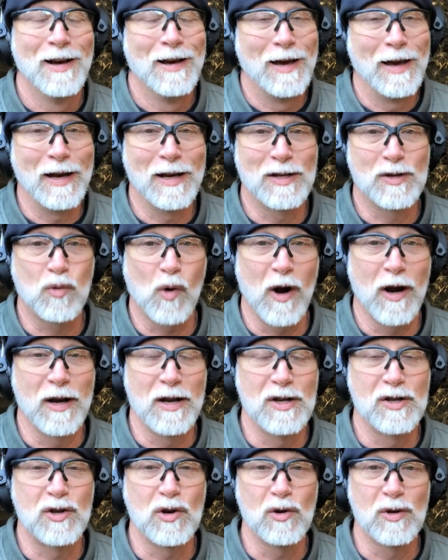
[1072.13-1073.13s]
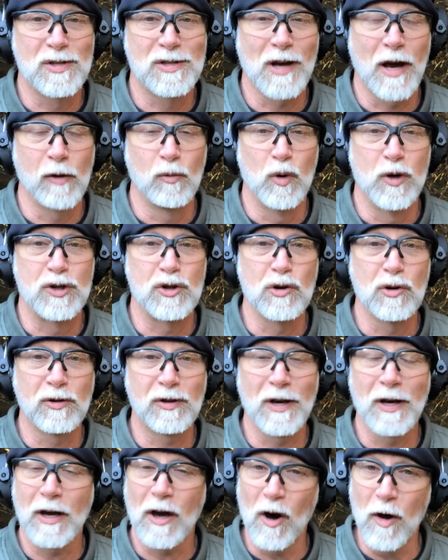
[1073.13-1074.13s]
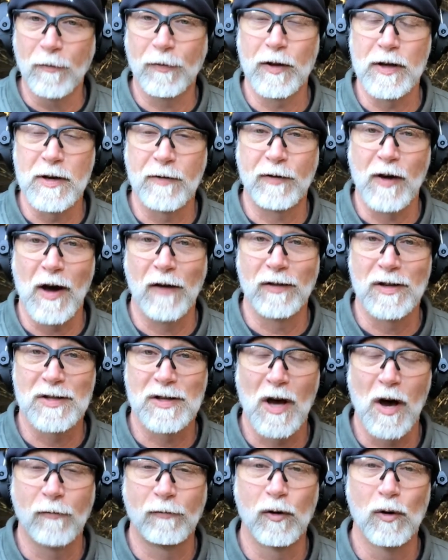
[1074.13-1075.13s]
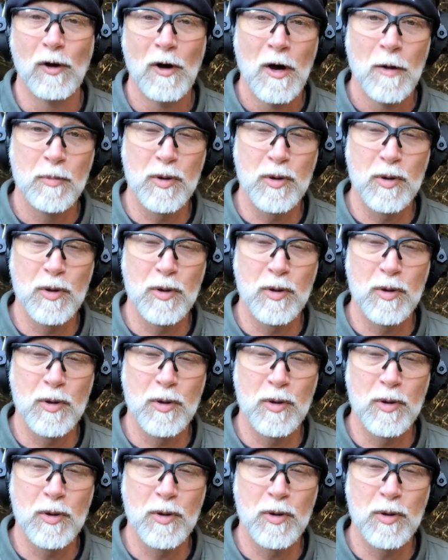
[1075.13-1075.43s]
It is what it is. You decide what you think. Hopefully you found this helpful.